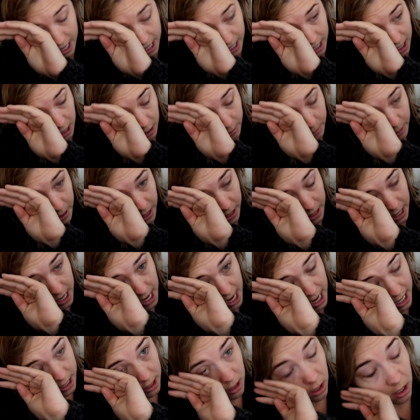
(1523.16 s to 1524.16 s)
A little
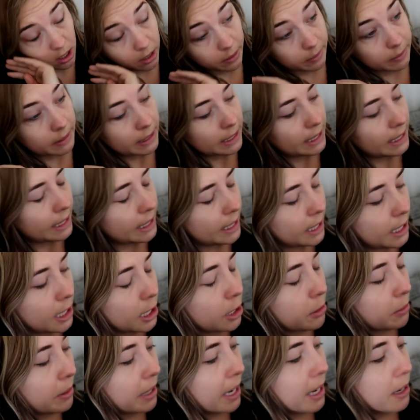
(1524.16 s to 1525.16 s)
birthday asshole.
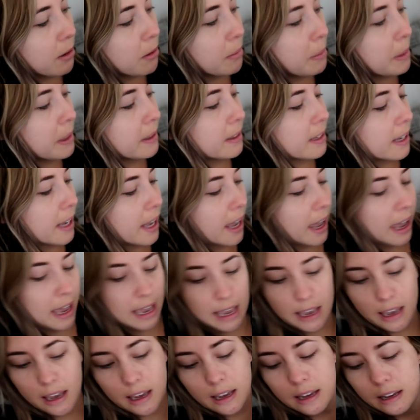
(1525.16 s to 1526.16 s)
Should we get you a birthday
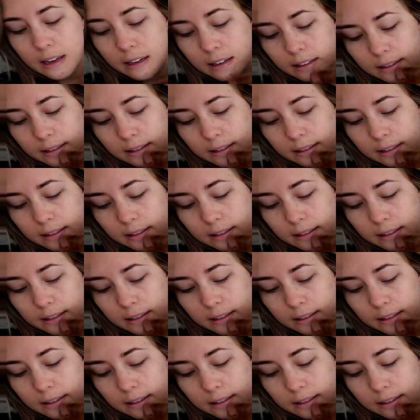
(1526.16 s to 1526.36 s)
cake?